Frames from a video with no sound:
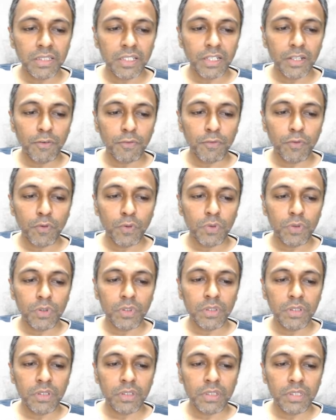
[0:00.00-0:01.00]

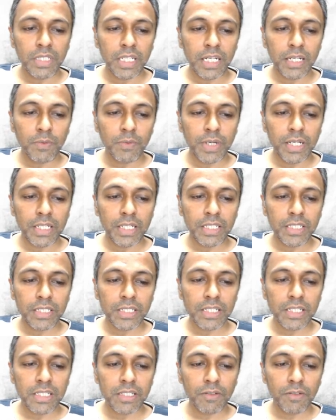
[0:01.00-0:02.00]
Therefore, the
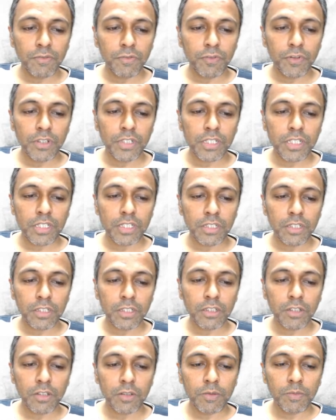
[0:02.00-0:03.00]
advantage is the first
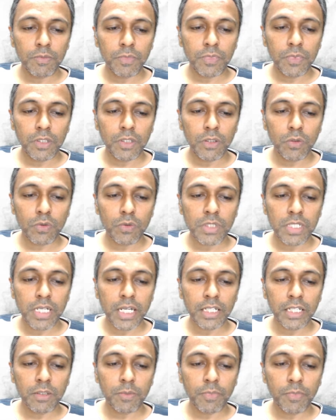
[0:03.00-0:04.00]
term
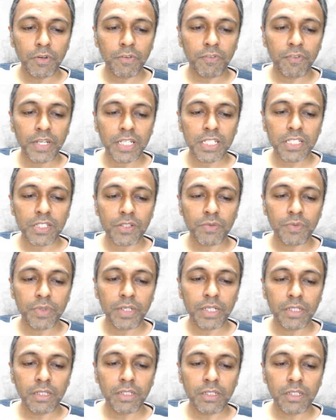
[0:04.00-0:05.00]
looks like a perfect
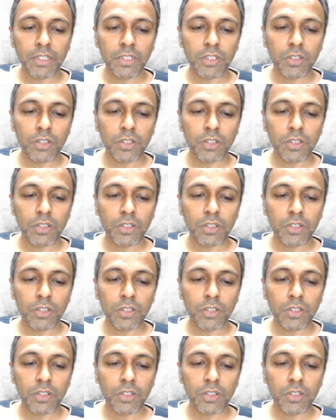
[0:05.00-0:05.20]
square,